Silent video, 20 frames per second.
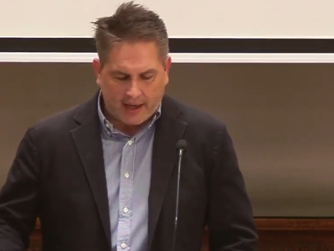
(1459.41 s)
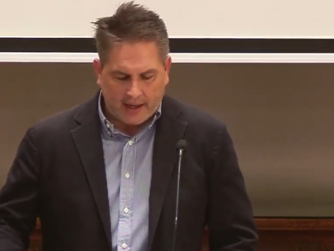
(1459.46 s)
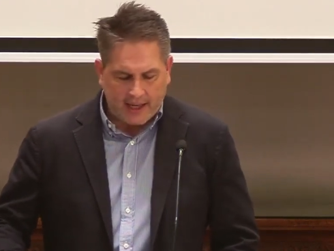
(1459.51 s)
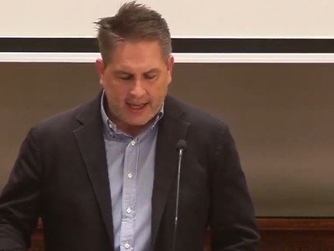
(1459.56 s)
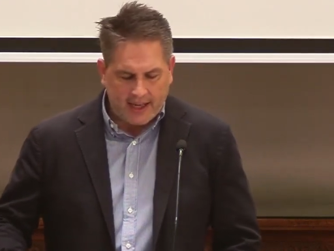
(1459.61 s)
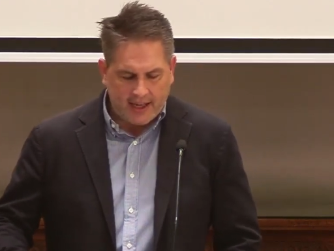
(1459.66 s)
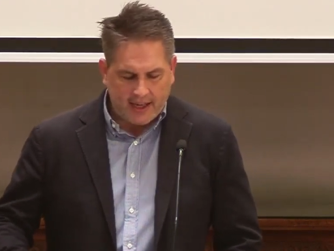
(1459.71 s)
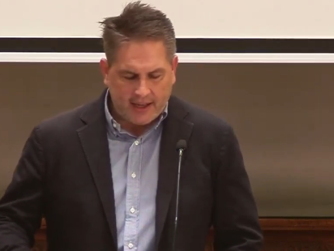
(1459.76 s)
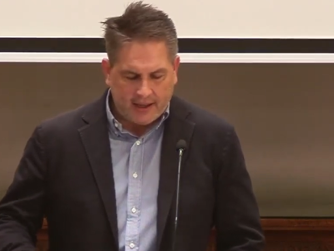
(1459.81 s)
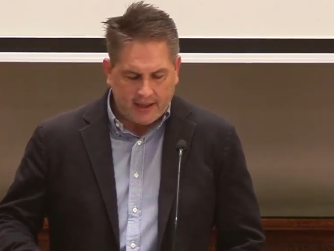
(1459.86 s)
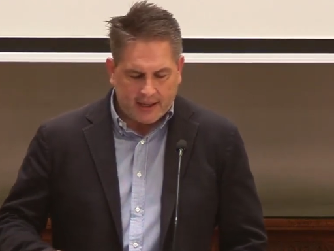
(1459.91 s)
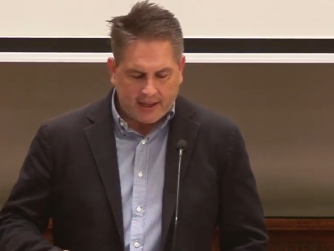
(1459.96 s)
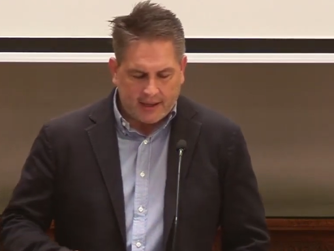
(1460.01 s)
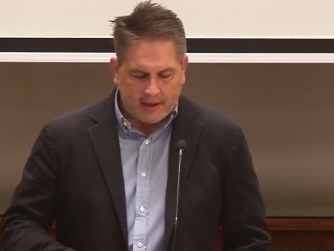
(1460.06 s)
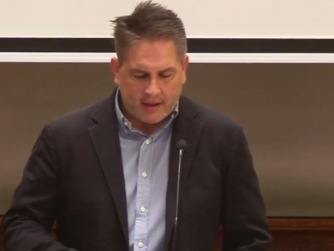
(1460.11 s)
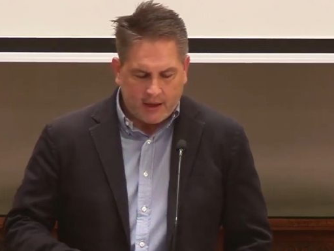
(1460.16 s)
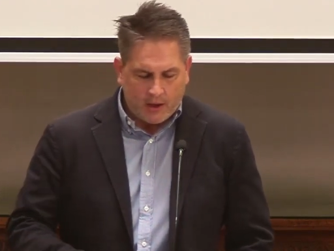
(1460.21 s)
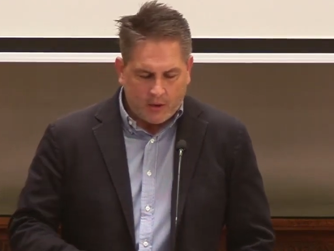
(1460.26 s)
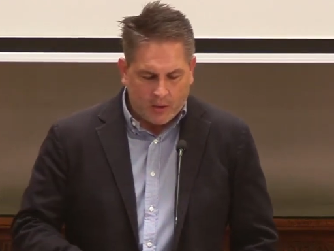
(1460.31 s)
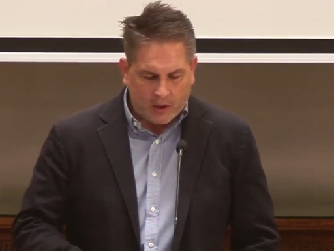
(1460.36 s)
He
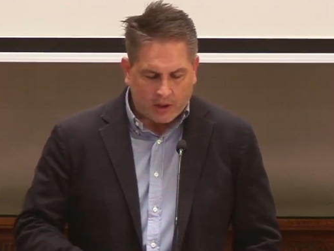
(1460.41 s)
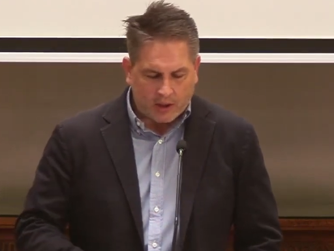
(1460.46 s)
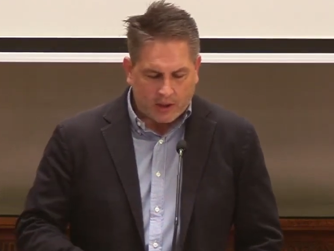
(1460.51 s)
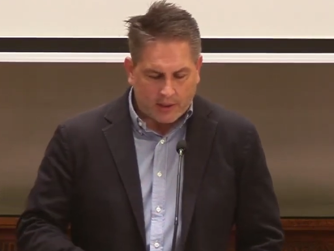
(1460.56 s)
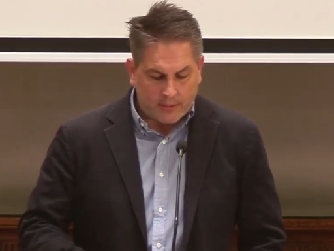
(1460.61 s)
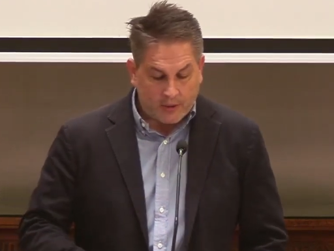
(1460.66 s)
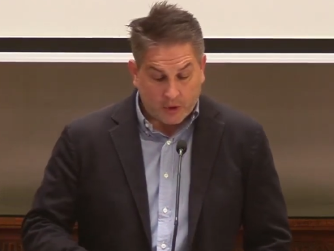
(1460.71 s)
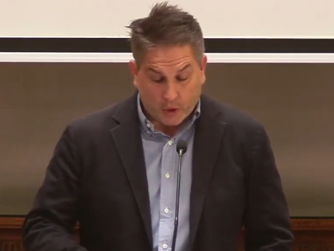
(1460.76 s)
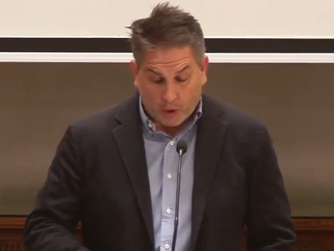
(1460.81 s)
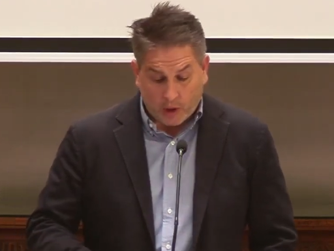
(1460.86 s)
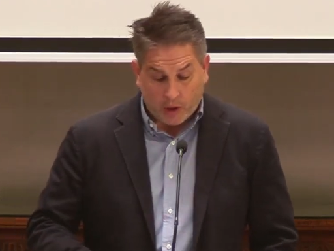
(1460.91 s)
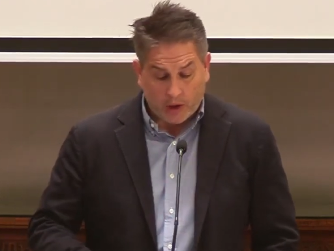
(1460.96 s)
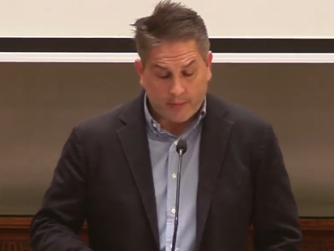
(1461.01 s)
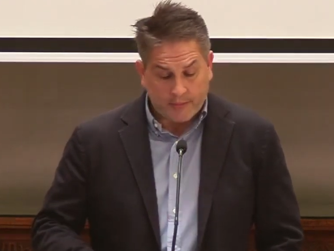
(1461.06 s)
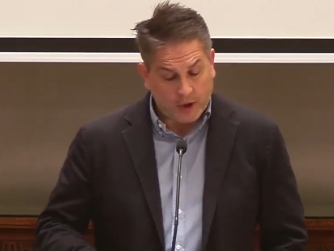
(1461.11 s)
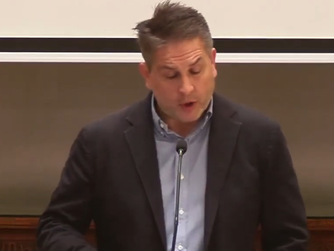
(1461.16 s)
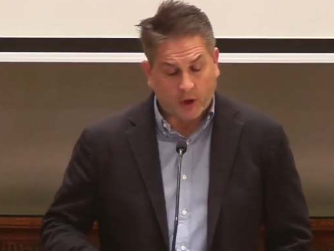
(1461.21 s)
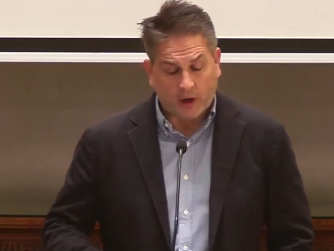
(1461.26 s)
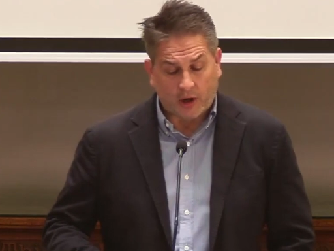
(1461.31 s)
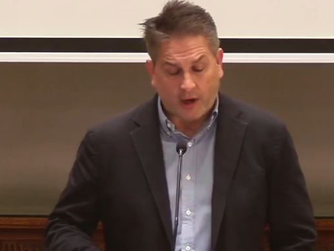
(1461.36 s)
will absorb
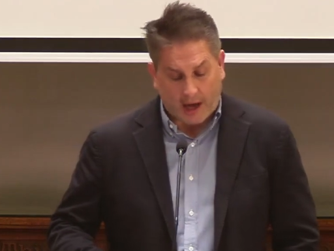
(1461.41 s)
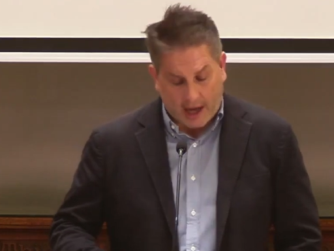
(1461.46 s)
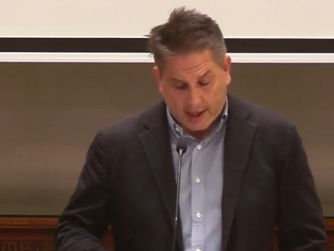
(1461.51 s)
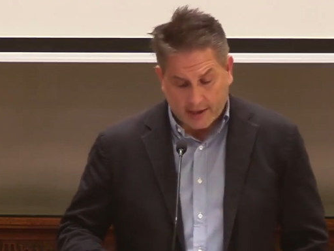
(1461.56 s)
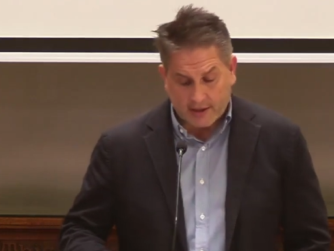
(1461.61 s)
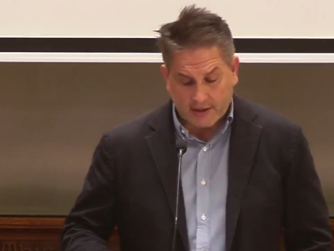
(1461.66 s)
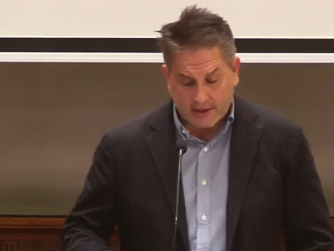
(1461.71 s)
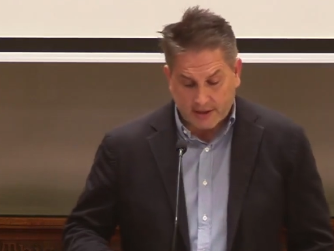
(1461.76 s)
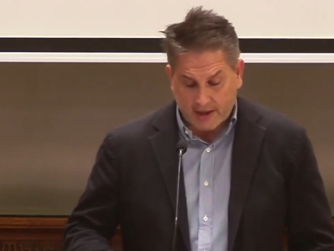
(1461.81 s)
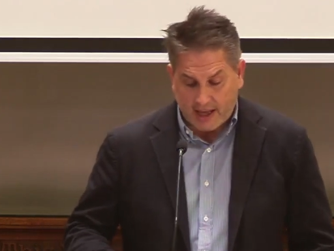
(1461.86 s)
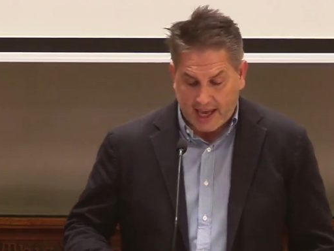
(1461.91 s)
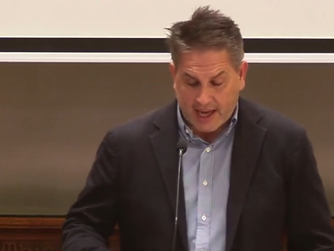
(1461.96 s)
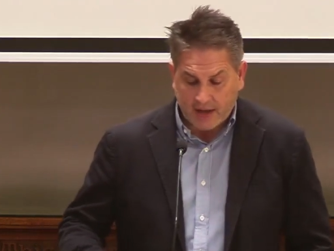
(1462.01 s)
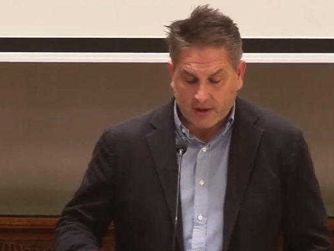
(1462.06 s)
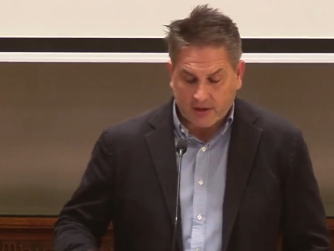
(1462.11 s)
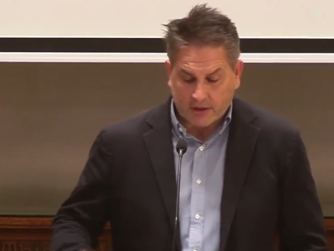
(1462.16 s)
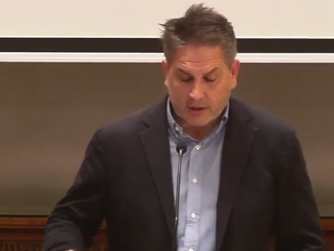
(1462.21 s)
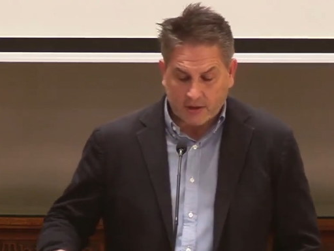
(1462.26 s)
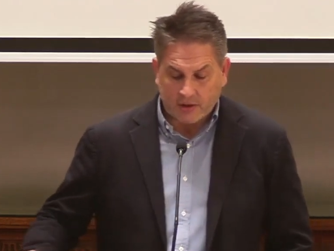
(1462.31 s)
your honest anger,